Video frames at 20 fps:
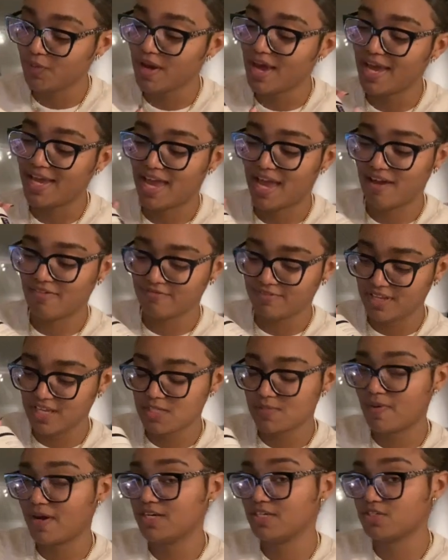I have this
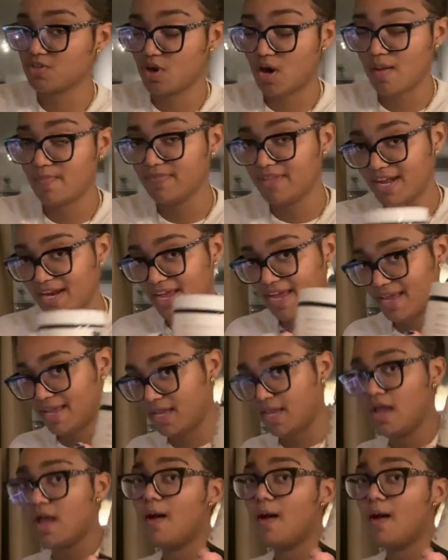body scrub that I